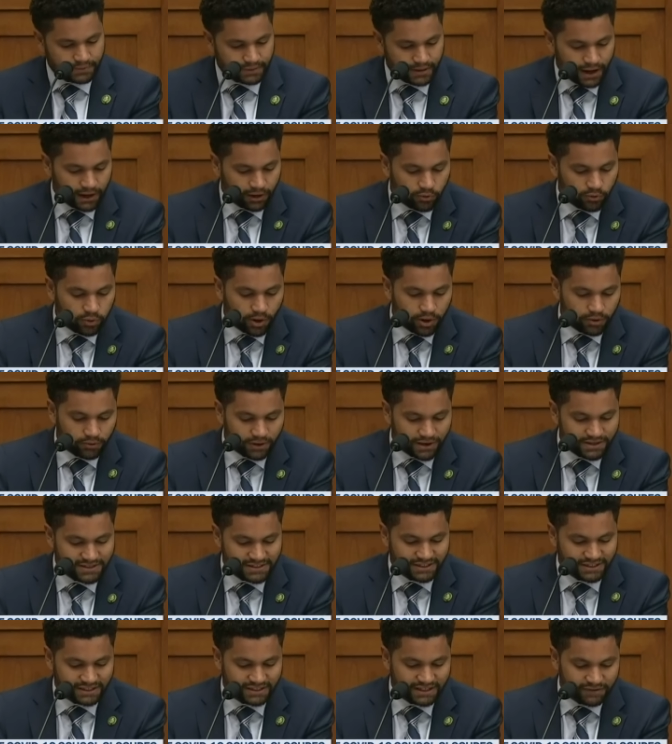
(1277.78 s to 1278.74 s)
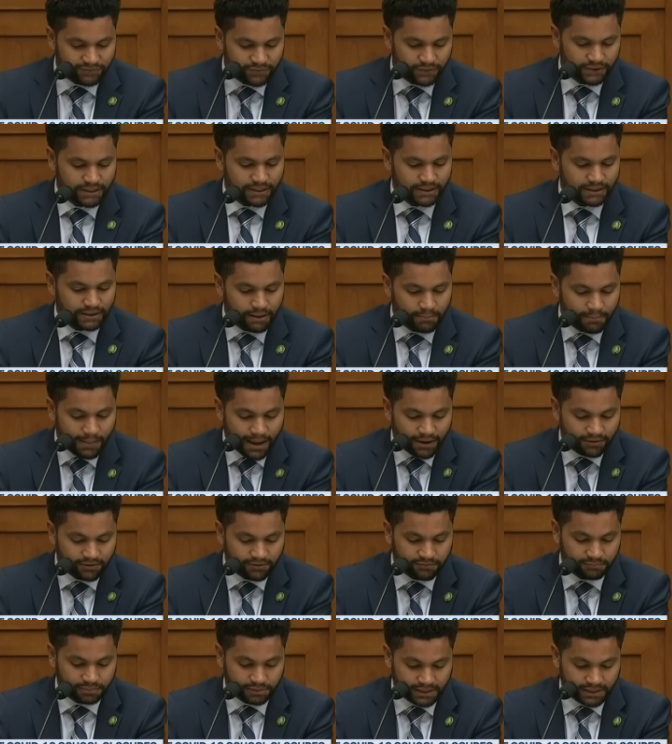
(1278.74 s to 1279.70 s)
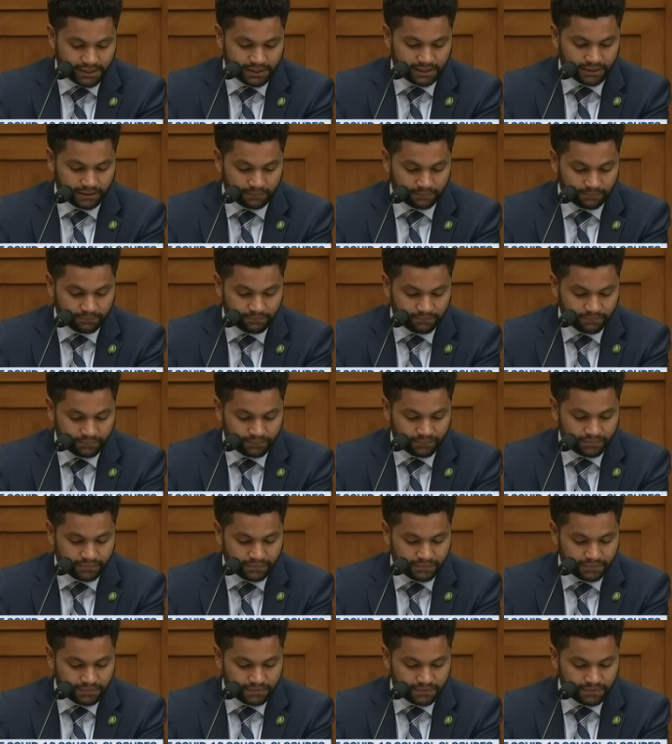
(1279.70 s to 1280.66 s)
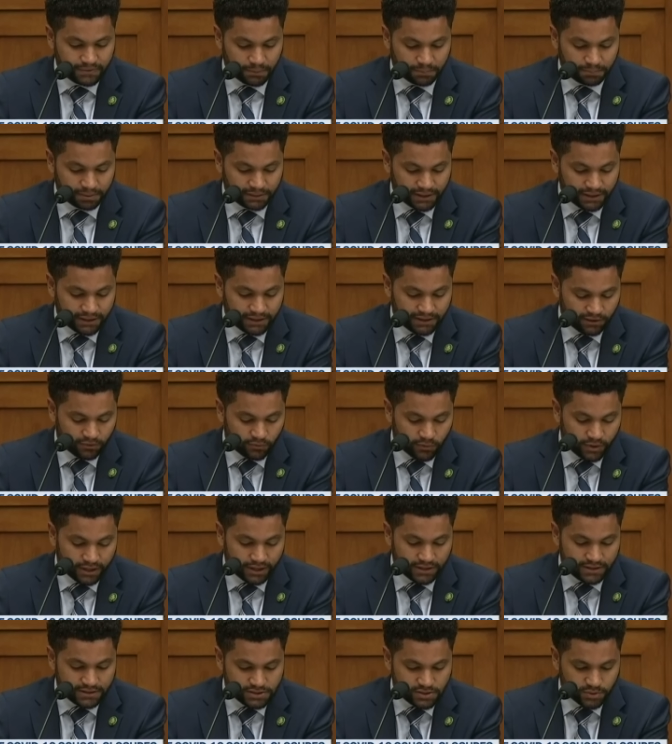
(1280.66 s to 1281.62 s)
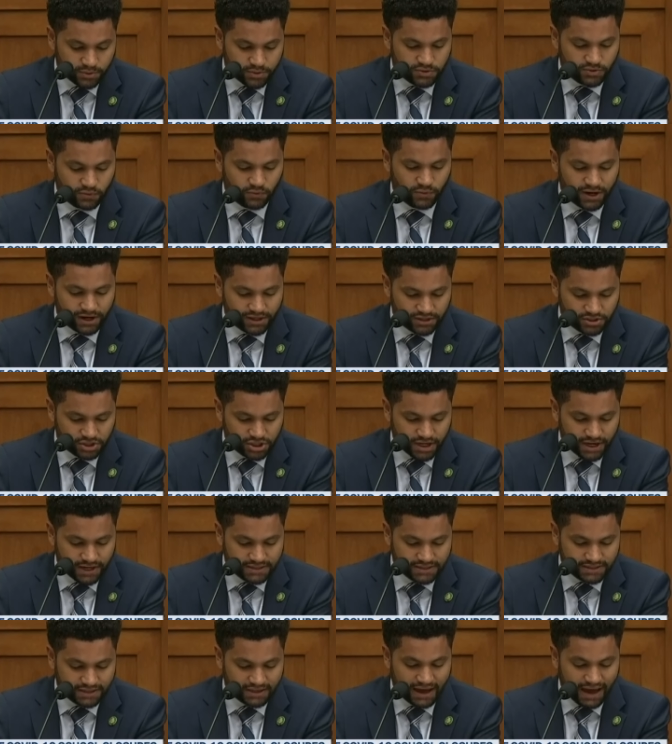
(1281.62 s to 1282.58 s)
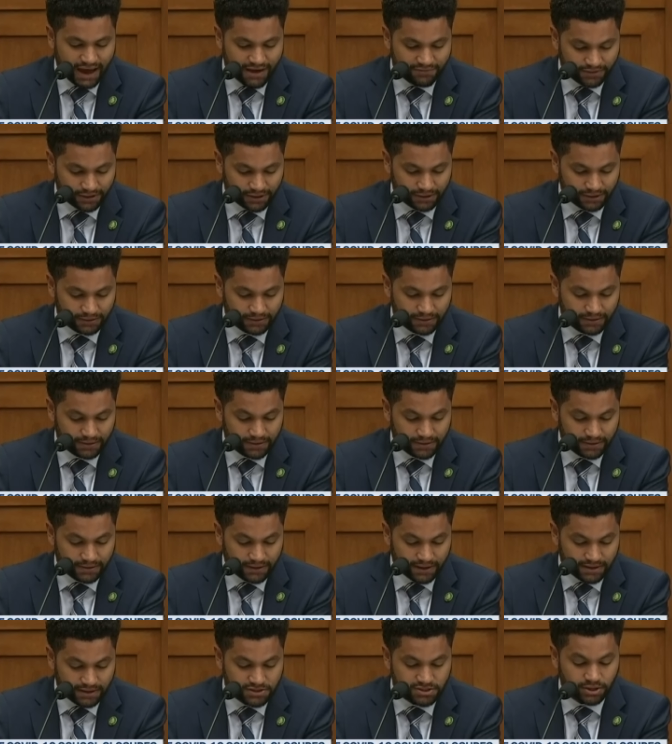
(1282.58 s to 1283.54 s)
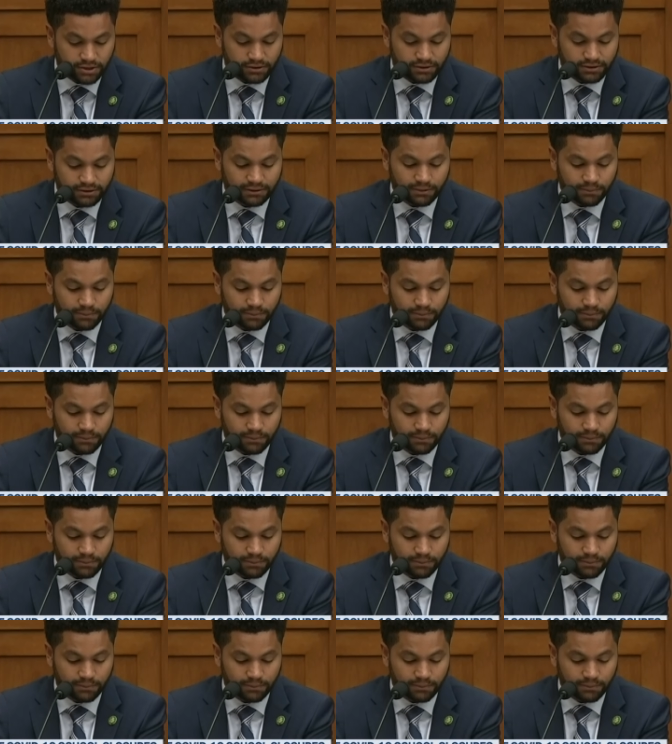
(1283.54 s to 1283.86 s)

I quote, "A significant amount of bleeding. The bleeding went into his right chest cavity and started